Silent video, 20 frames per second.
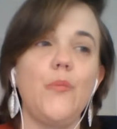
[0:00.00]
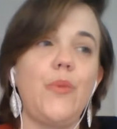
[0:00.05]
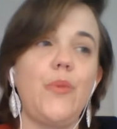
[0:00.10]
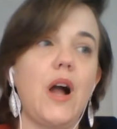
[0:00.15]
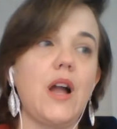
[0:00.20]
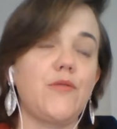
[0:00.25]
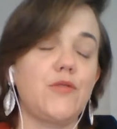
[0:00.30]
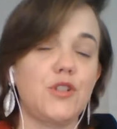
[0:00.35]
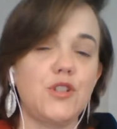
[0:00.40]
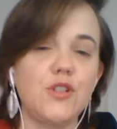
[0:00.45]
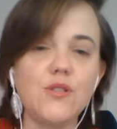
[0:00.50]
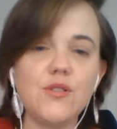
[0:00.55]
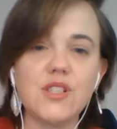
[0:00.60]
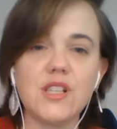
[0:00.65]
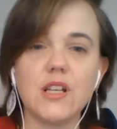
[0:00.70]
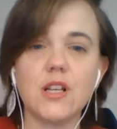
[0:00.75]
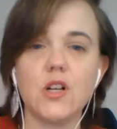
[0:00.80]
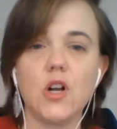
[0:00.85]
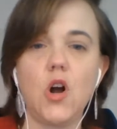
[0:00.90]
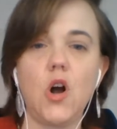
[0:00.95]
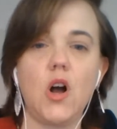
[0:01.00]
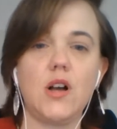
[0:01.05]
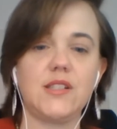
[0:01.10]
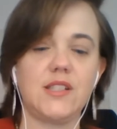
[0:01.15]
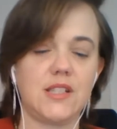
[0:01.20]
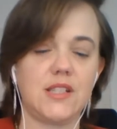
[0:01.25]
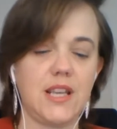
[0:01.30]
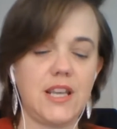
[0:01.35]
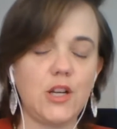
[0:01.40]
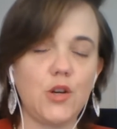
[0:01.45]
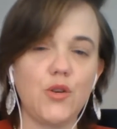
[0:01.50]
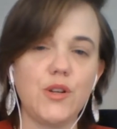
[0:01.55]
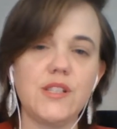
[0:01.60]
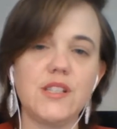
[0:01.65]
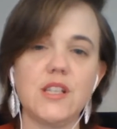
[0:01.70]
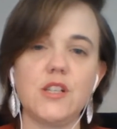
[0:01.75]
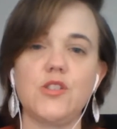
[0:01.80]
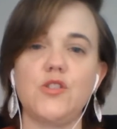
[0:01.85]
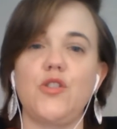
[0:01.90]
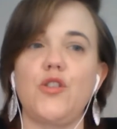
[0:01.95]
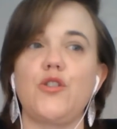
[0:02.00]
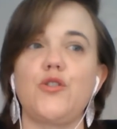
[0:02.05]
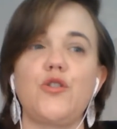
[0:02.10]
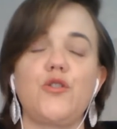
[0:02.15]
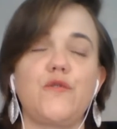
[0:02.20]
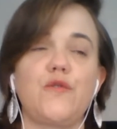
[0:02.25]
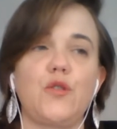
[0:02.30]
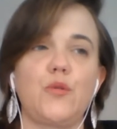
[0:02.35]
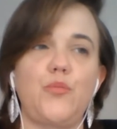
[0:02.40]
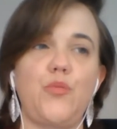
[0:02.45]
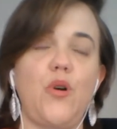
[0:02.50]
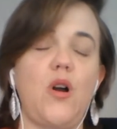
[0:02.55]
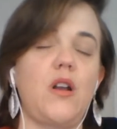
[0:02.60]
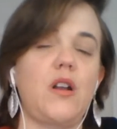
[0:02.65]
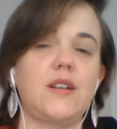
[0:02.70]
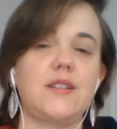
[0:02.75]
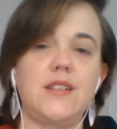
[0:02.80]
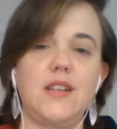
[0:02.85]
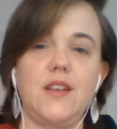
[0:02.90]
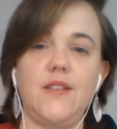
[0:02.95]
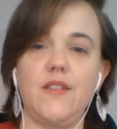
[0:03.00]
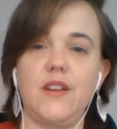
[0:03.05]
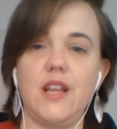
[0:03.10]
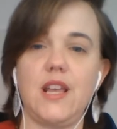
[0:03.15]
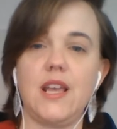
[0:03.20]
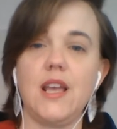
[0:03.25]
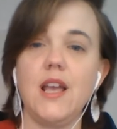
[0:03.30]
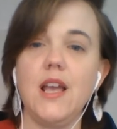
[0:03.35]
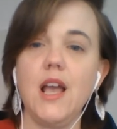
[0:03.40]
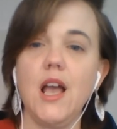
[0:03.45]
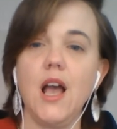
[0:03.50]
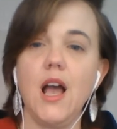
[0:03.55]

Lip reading: by reducing costs, increasing turnover and productivity,